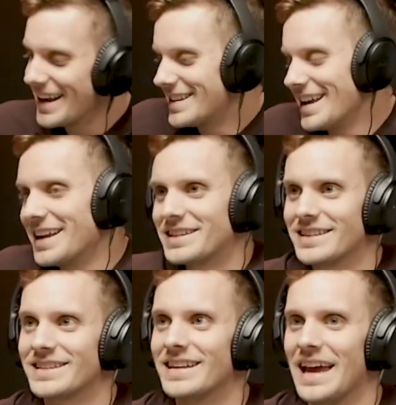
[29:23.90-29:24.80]
It's
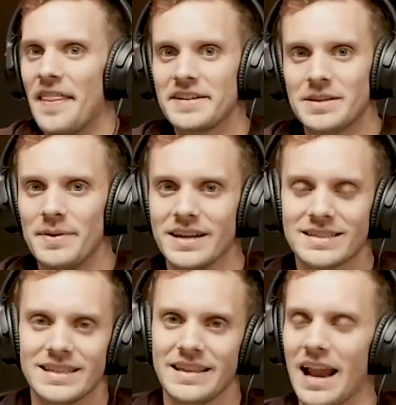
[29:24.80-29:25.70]
just, and that's the
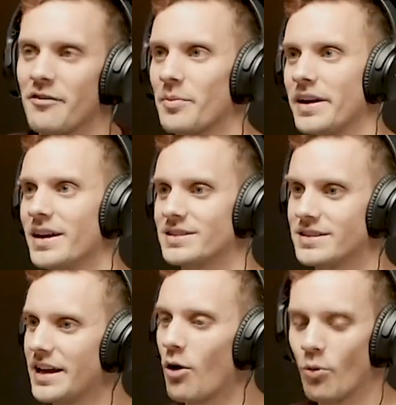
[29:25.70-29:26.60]
biggest thing that everybody does, is
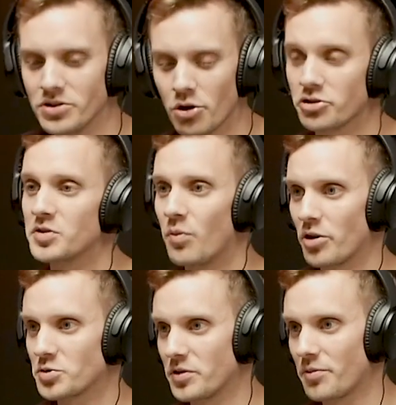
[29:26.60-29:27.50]
they always go to
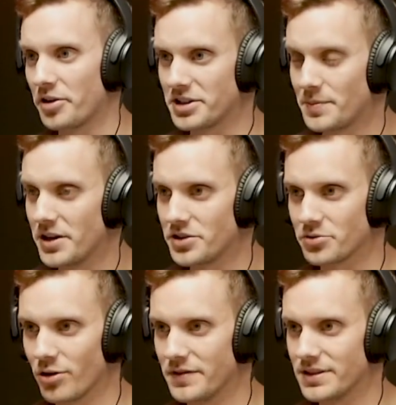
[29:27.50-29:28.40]
sports with participation
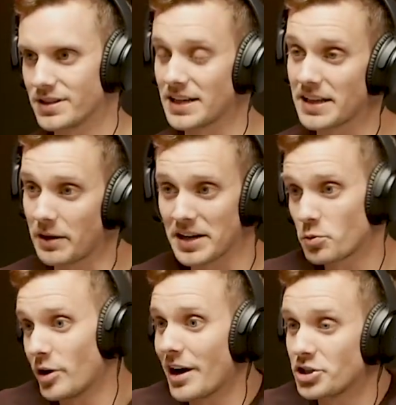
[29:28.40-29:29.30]
trophies. Because that's
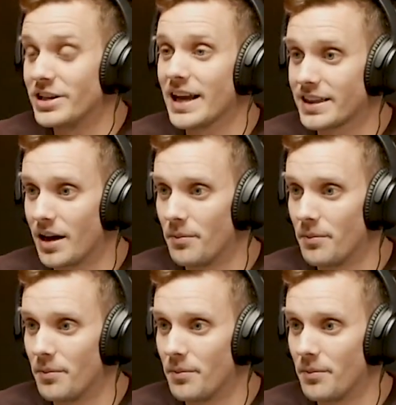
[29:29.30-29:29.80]
where you actually get them.